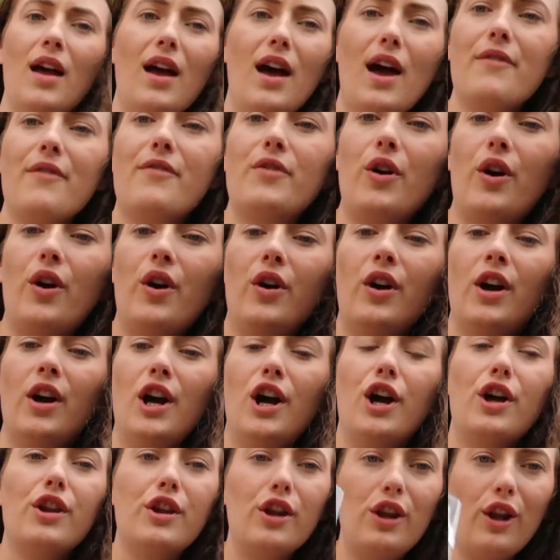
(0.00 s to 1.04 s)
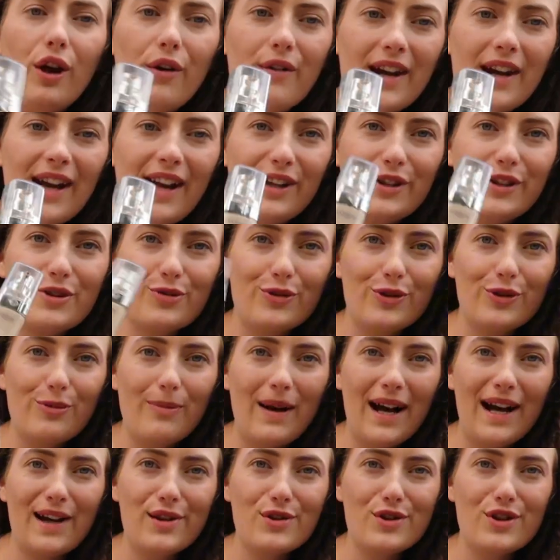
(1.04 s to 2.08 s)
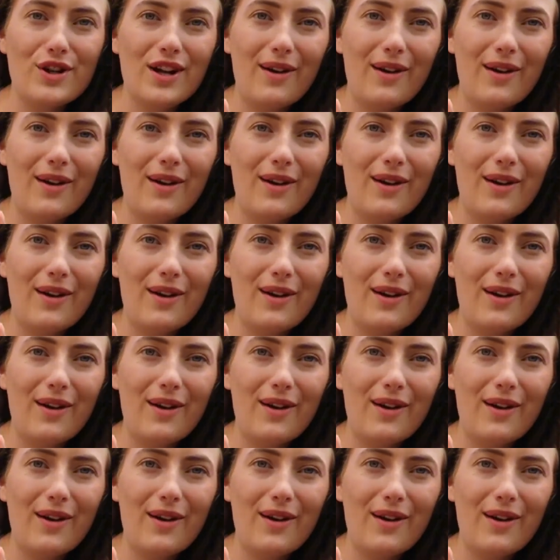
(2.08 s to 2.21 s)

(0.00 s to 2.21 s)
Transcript: I've got the L'Oreal True Match.